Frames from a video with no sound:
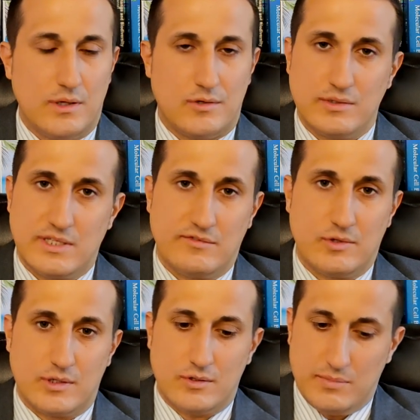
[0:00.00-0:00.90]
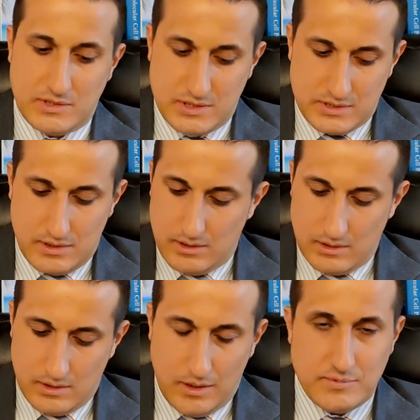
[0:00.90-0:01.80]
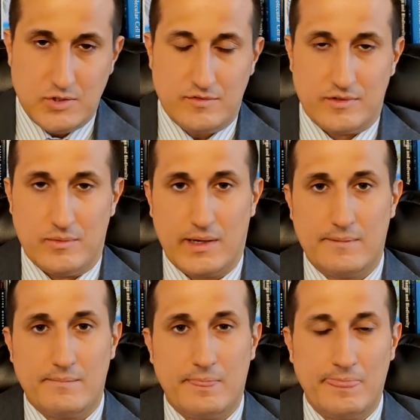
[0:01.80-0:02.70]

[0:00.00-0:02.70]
not self-critical, but just observant, right?